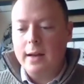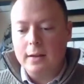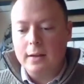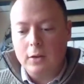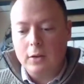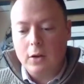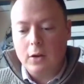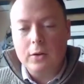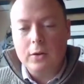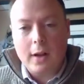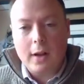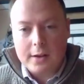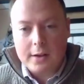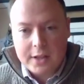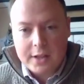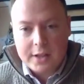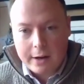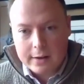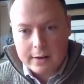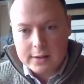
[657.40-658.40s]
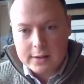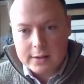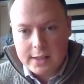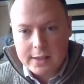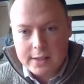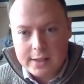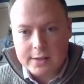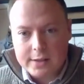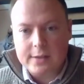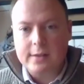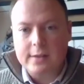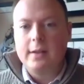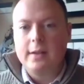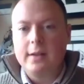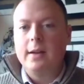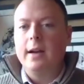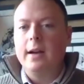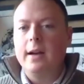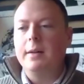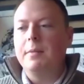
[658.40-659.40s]
loan loss guarantees,
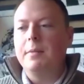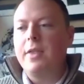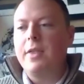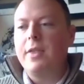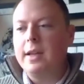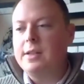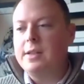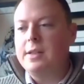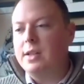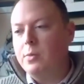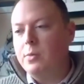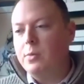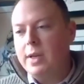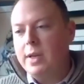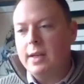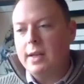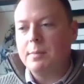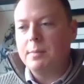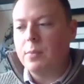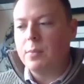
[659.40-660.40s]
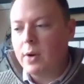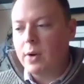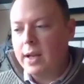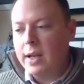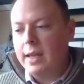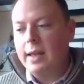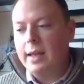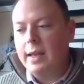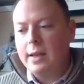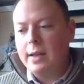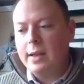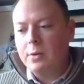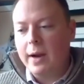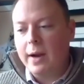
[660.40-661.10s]
things that we can bring in or